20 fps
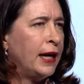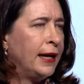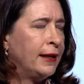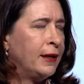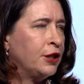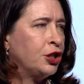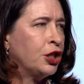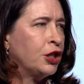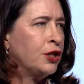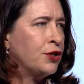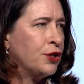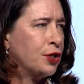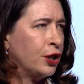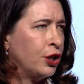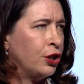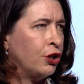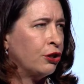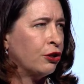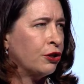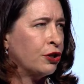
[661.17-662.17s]
energy
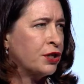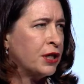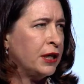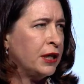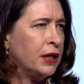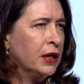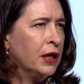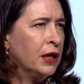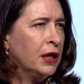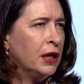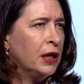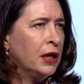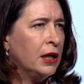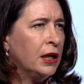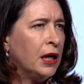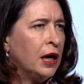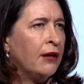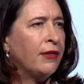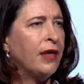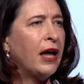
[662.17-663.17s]
security.
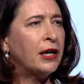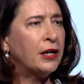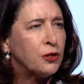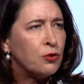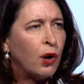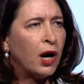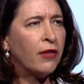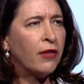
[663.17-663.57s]
And that is why the